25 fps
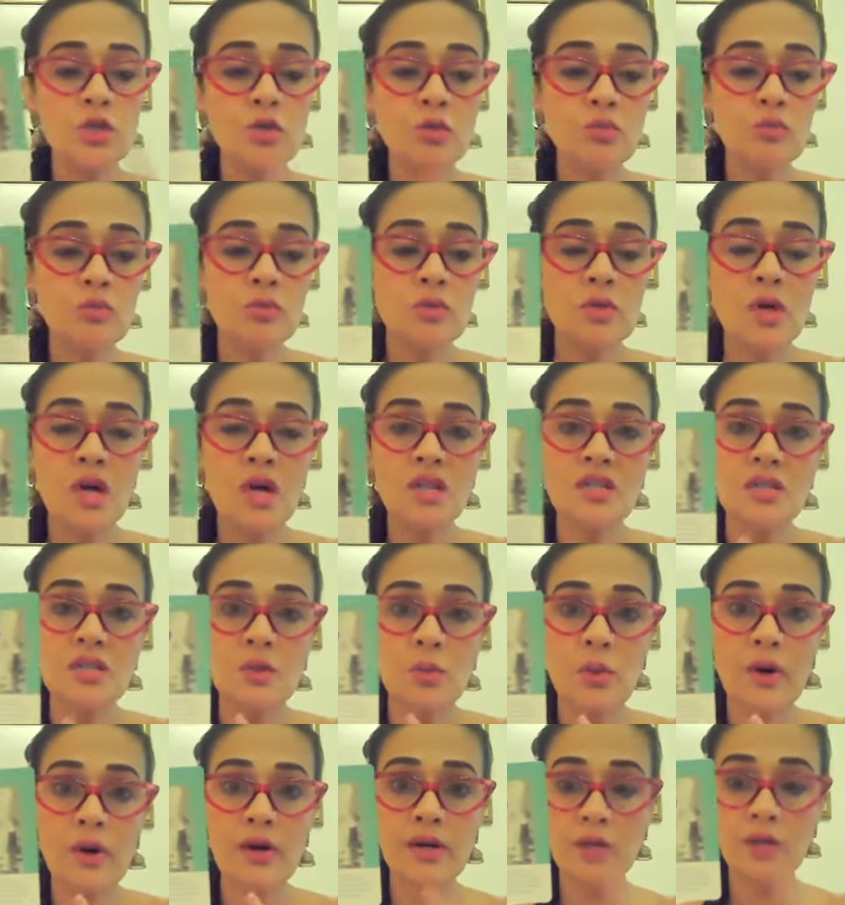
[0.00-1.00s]
Do not
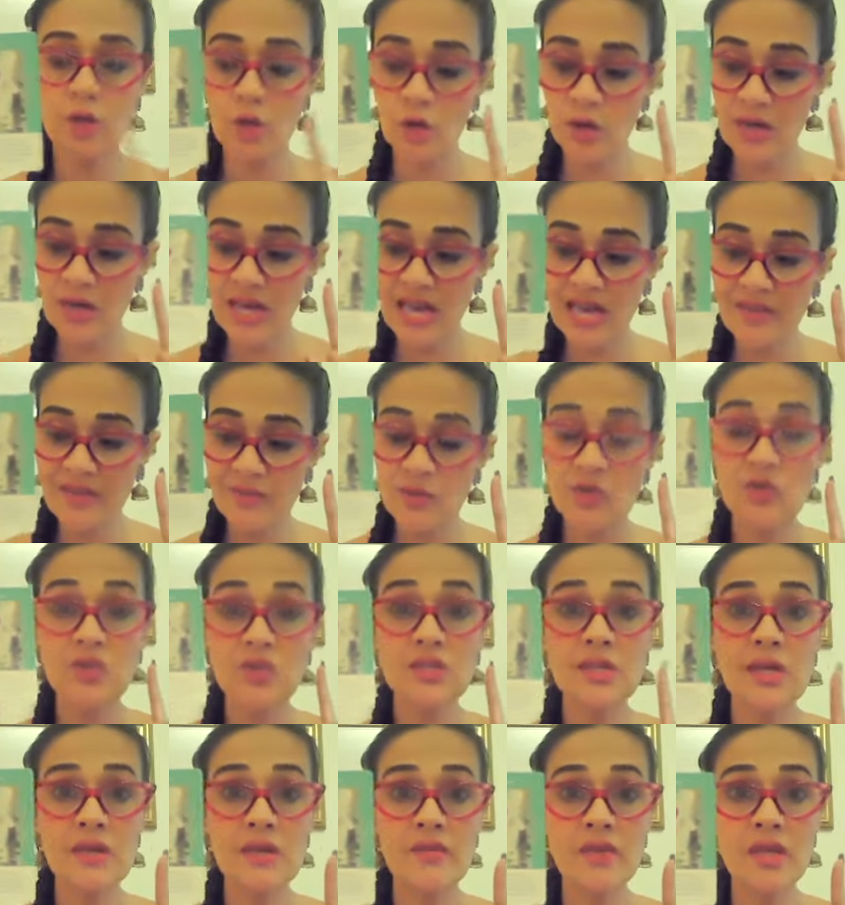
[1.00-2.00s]
worry. You're going to have your
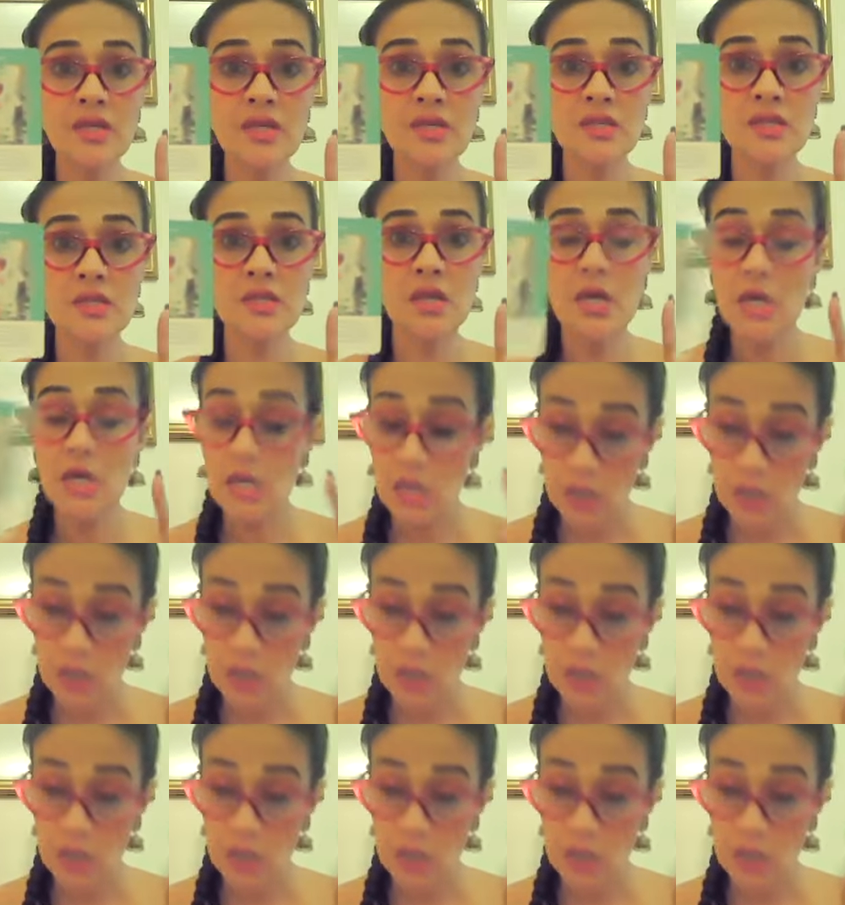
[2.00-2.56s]
savings.